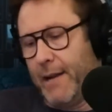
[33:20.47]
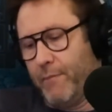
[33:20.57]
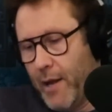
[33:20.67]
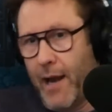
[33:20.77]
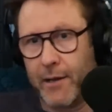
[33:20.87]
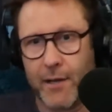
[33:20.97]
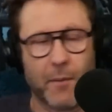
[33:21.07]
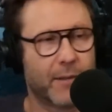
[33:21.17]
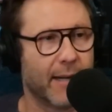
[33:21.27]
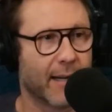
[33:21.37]
And I
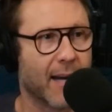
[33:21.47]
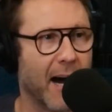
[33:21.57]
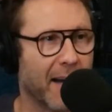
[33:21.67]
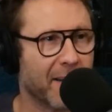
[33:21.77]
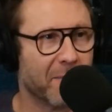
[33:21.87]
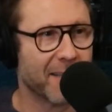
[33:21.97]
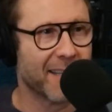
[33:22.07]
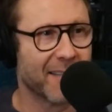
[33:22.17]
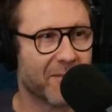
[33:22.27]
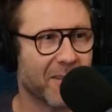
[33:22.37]
dumped it, and a condom
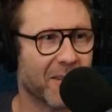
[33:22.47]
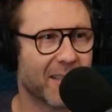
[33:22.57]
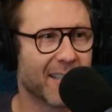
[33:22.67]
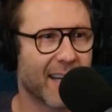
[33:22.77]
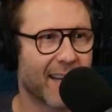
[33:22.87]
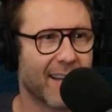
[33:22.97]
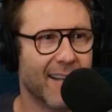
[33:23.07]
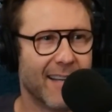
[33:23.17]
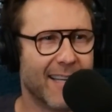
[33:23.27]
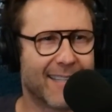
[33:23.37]
was on the floor. He's like,
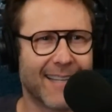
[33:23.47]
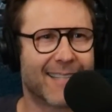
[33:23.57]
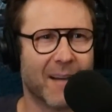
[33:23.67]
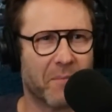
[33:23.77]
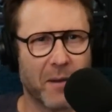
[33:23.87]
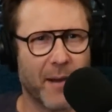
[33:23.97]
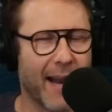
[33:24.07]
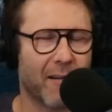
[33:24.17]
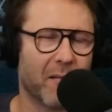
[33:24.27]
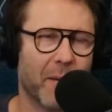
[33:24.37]
he said something
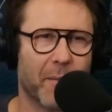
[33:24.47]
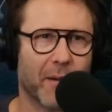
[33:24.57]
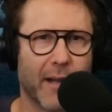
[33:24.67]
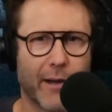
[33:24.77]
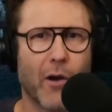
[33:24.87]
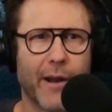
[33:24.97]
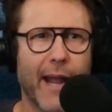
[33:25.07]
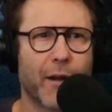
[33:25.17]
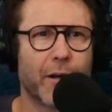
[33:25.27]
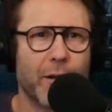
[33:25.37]
about it, I don't remember, like, oh
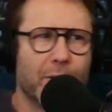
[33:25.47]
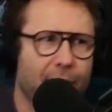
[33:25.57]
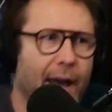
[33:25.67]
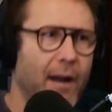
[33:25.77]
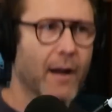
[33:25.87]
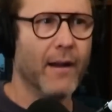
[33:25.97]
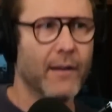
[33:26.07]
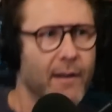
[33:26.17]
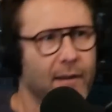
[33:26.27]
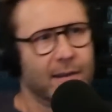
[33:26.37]
yeah, you're gonna use that, huh?
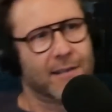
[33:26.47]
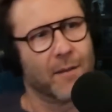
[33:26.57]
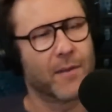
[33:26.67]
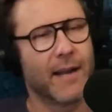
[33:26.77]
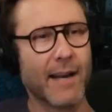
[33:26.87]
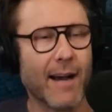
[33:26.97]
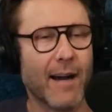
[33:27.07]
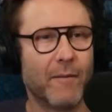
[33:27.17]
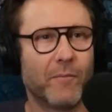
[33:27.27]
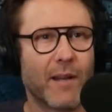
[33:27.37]
Something. And
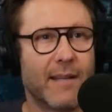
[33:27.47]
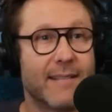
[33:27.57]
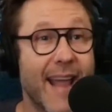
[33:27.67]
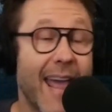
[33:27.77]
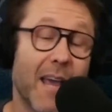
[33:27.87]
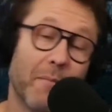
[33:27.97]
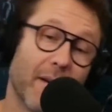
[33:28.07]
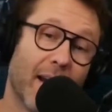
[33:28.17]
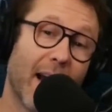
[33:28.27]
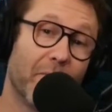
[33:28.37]
his
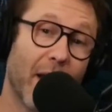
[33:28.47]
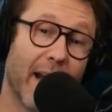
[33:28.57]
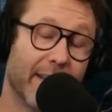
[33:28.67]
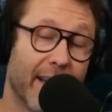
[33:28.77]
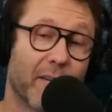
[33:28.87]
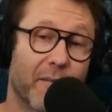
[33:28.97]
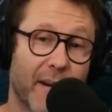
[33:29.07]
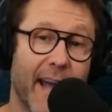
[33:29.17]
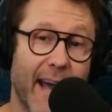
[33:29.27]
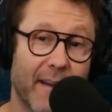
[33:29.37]
name, I'll never
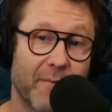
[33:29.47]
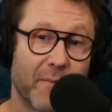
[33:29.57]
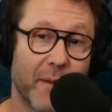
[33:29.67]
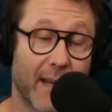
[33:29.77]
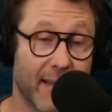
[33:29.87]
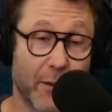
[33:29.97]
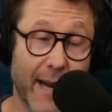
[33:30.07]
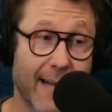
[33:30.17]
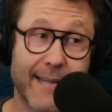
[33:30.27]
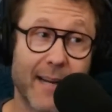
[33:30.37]
forget, because you
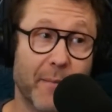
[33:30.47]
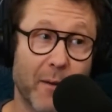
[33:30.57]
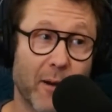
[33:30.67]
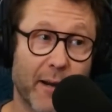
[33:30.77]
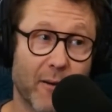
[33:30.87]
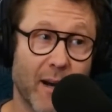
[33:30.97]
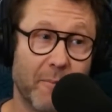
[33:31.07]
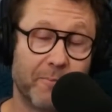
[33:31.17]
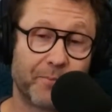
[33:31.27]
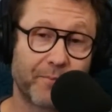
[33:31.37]
could ask anybody where I grew
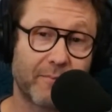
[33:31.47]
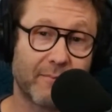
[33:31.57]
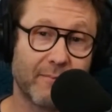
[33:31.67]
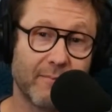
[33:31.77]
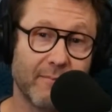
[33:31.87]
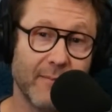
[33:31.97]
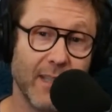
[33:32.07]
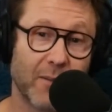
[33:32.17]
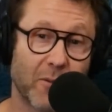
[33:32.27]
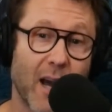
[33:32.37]
up,
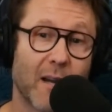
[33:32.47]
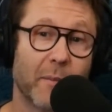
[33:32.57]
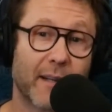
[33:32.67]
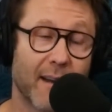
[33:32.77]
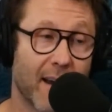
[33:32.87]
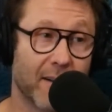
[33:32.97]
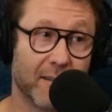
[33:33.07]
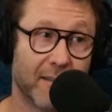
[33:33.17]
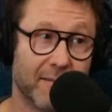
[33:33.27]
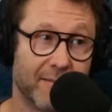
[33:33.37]
Ronald
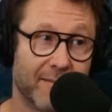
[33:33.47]
McDonald.